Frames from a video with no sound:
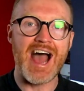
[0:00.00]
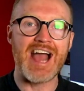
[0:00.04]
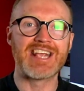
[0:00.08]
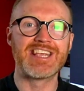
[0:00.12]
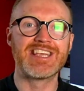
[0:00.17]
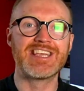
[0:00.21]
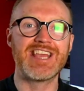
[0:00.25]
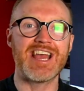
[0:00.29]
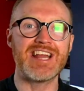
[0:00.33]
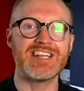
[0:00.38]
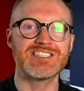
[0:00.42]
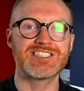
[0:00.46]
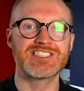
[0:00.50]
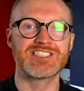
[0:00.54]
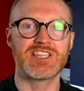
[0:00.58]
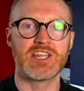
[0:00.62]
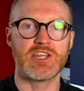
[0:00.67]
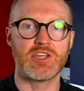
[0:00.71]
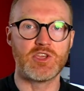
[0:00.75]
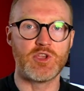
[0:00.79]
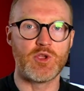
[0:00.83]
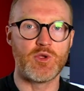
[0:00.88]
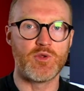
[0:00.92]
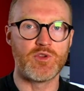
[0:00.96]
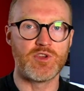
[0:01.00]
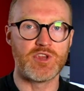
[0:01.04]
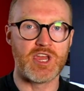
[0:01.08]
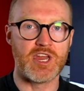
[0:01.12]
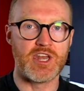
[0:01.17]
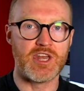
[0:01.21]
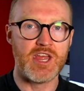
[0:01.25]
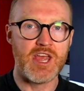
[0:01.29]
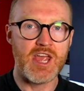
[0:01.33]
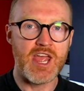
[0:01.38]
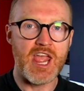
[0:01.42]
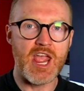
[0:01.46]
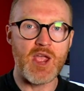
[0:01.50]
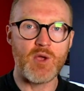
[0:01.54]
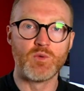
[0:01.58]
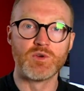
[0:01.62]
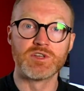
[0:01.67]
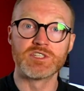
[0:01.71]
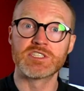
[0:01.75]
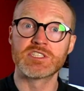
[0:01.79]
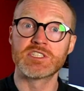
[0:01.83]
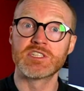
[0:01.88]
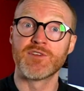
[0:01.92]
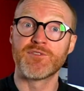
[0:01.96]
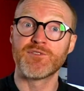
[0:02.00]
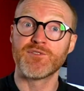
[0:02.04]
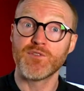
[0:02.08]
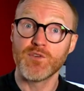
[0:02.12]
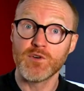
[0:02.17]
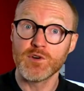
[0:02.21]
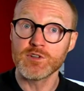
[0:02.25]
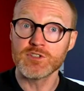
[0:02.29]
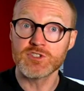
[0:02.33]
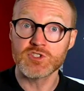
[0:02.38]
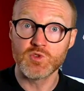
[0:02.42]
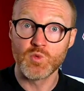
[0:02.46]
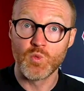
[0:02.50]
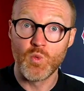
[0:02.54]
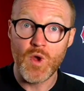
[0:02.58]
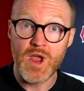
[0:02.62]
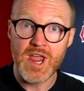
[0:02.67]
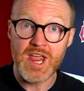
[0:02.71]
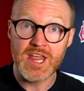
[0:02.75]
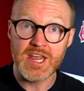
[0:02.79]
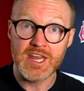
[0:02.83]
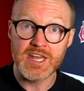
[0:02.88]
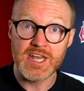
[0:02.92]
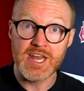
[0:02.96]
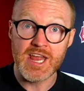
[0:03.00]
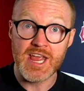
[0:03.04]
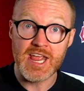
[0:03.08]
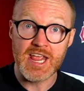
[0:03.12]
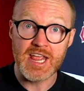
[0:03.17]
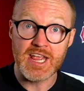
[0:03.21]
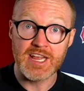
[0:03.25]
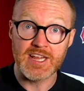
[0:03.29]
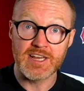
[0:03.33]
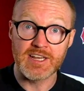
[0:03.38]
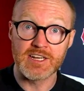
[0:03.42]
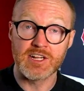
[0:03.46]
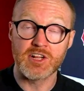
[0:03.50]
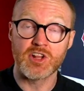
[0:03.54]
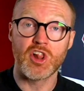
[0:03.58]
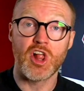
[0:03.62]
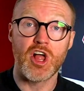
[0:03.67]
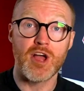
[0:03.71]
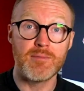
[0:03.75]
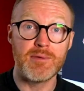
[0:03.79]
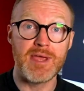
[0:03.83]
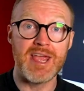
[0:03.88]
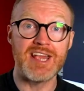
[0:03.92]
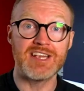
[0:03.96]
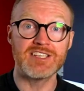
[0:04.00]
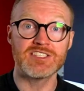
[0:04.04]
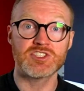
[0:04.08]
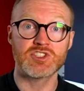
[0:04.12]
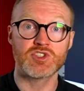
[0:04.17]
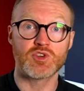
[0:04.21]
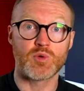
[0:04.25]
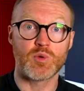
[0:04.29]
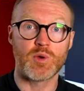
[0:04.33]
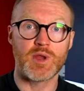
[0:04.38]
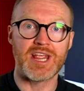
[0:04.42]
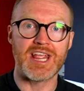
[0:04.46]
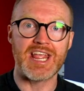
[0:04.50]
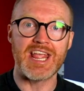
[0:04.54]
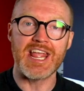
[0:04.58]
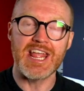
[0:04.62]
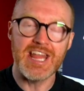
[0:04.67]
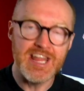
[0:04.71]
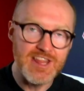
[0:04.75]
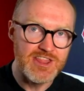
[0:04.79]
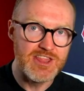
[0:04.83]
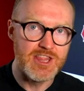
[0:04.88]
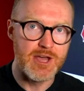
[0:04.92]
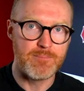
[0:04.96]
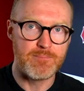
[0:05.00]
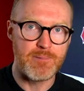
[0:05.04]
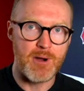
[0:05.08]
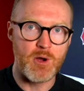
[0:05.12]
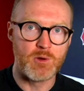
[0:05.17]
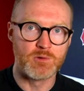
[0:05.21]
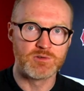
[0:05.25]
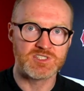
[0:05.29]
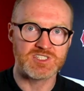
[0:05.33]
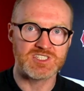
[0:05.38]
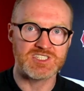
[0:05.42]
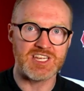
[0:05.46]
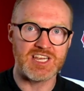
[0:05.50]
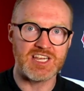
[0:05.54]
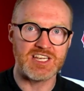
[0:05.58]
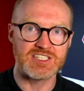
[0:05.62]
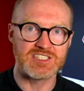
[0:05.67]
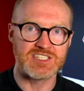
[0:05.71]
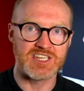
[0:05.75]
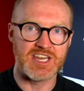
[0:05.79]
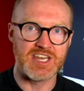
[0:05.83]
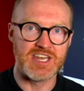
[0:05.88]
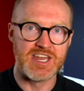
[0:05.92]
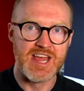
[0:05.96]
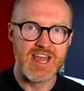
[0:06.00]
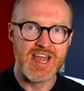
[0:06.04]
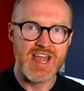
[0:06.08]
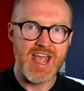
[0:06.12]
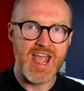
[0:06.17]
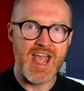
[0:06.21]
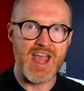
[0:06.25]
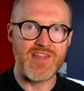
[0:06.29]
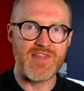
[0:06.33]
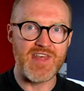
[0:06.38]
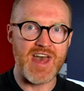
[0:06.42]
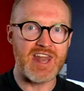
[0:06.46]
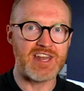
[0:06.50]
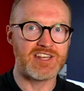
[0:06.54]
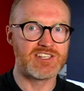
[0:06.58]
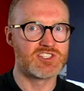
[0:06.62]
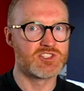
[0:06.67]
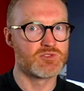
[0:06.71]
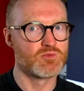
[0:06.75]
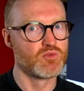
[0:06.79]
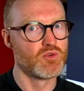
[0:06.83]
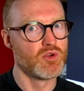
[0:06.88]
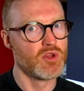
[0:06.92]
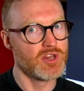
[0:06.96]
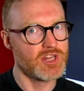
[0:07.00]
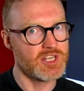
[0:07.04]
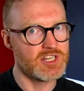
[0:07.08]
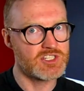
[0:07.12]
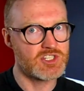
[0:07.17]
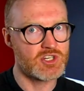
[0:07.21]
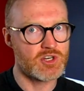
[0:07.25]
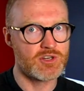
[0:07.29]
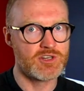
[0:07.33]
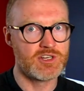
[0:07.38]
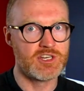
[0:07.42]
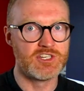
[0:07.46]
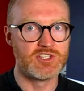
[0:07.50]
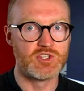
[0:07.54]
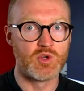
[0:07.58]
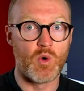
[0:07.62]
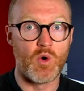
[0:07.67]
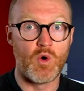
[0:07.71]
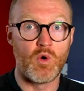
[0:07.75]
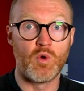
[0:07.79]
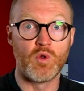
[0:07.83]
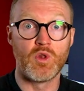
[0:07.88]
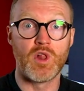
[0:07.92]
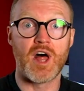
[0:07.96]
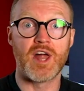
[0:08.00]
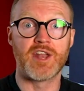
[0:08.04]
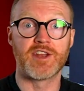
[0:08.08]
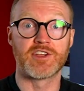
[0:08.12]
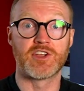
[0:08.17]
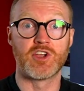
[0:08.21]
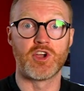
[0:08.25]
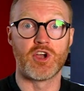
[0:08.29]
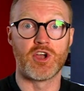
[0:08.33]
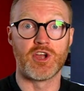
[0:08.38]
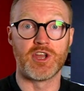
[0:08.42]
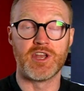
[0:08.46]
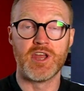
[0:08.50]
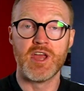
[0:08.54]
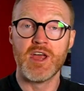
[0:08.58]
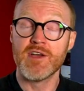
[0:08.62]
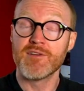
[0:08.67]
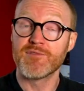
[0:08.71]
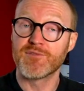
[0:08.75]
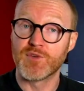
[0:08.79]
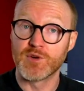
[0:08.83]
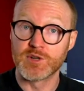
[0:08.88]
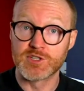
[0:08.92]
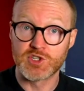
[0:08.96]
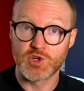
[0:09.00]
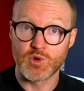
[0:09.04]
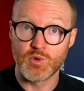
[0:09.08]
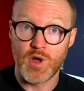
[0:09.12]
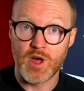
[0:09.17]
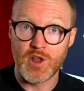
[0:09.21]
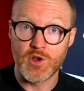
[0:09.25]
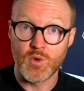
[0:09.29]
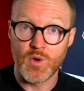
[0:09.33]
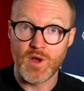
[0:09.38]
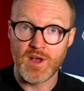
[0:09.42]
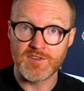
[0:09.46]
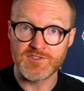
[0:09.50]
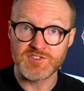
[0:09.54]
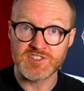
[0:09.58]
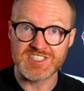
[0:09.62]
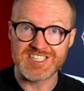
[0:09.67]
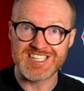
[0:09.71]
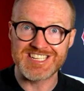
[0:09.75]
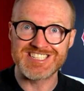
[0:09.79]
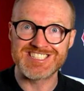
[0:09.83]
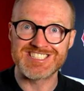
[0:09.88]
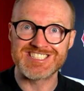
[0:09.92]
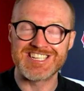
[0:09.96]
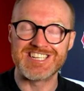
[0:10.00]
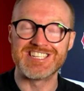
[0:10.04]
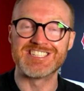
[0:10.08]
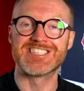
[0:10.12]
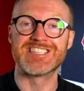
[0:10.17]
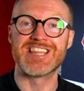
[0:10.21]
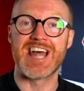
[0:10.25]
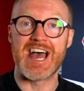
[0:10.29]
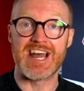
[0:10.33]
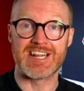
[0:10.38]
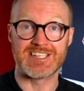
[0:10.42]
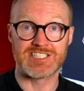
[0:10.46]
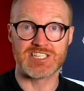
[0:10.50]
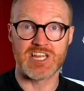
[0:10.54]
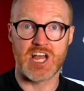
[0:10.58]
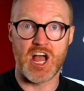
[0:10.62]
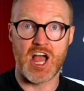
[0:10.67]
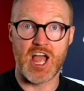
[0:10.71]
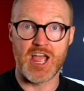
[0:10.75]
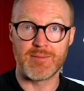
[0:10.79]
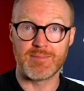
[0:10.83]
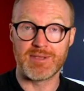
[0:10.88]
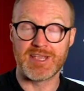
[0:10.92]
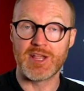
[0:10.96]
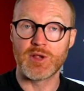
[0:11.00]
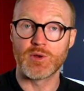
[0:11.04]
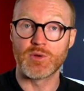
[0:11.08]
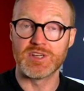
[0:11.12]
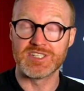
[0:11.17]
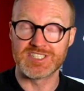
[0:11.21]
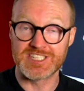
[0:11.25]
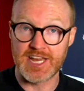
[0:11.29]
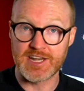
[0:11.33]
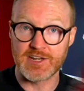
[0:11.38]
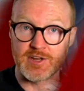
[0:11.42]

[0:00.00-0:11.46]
against the Union. It was the first win in club history in the postseason, and that has really turned into a whole lot of good for Toronto FC since that time. Here is